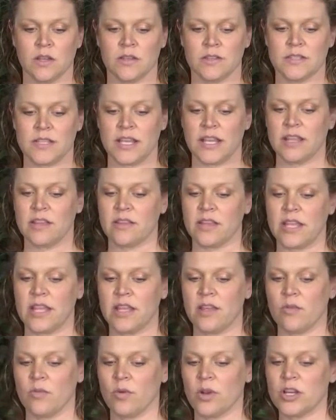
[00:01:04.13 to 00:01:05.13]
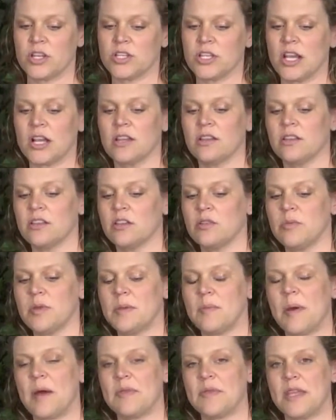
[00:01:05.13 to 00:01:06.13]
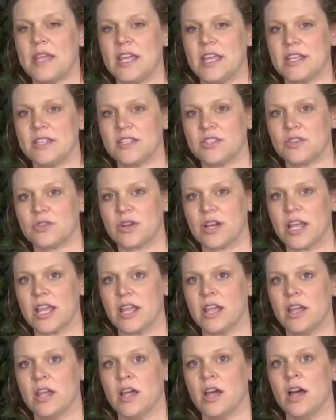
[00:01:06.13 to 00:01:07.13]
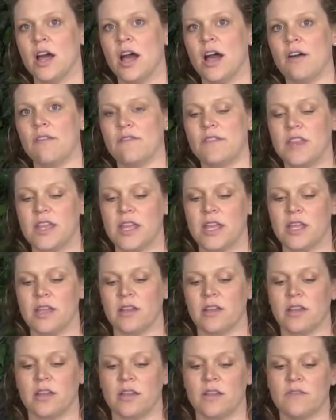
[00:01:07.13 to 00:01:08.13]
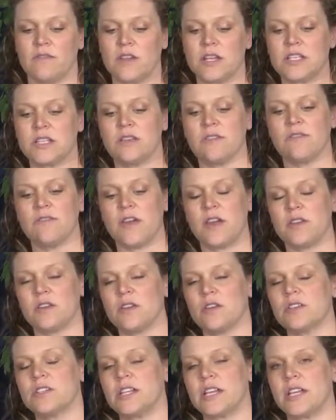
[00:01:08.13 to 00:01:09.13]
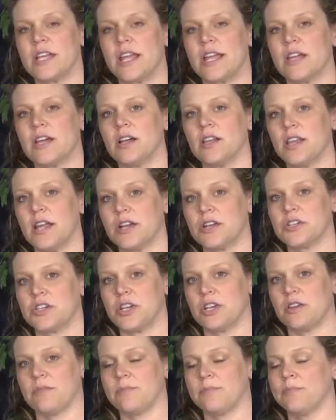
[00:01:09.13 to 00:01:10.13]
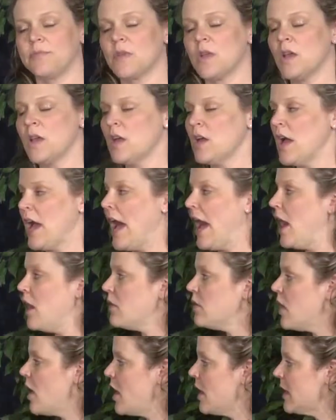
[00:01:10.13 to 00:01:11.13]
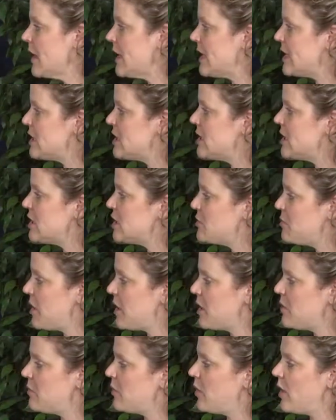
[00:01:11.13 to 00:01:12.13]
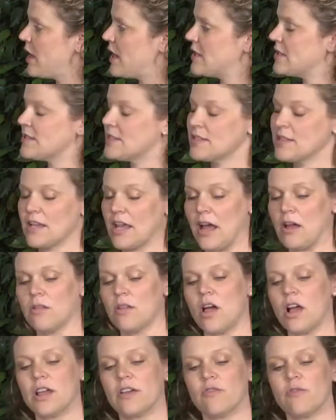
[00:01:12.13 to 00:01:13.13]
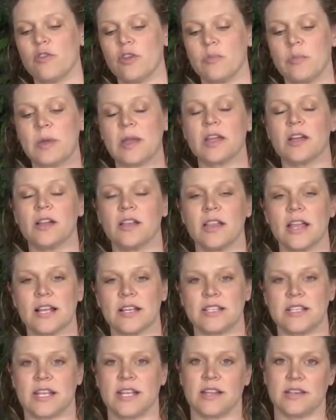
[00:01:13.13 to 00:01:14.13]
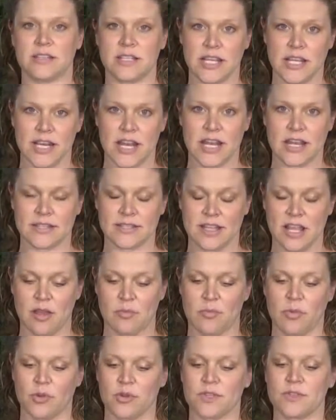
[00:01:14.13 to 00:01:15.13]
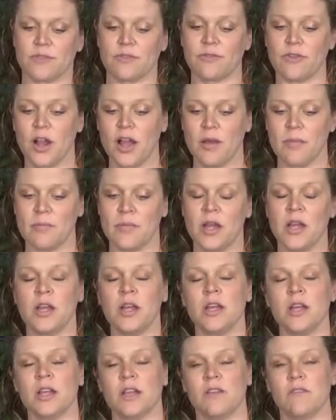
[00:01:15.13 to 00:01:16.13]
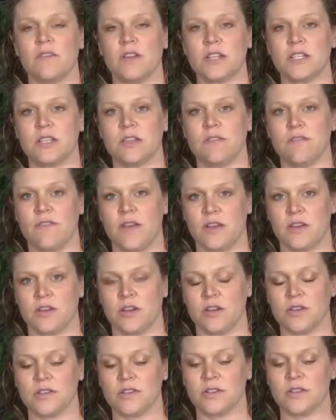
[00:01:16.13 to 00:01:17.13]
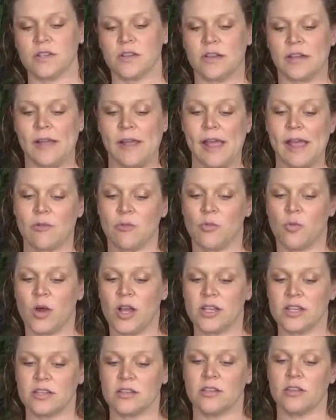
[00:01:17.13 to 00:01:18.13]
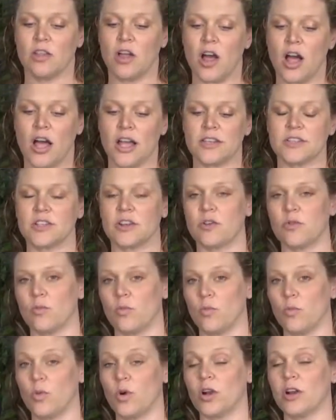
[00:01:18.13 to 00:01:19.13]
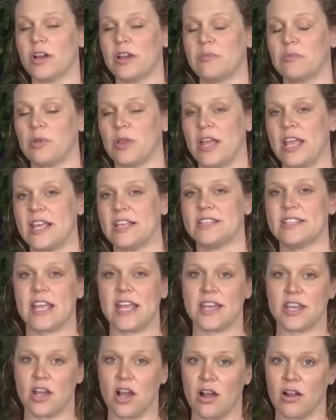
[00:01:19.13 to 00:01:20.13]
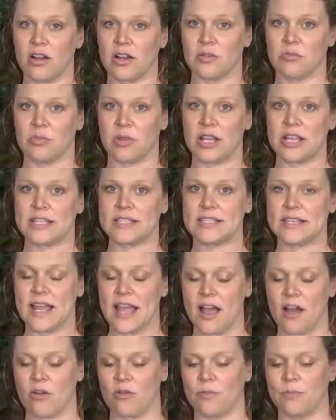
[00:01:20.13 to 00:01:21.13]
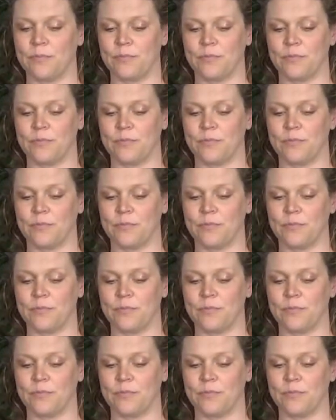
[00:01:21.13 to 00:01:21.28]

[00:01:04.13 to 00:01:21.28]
Secondly, we're going to talk a little bit about the history of the convicted offender DNA collection. How long has this been in place? How long have we been collecting DNA samples from convicted offenders? And what laws were in place and are in place now?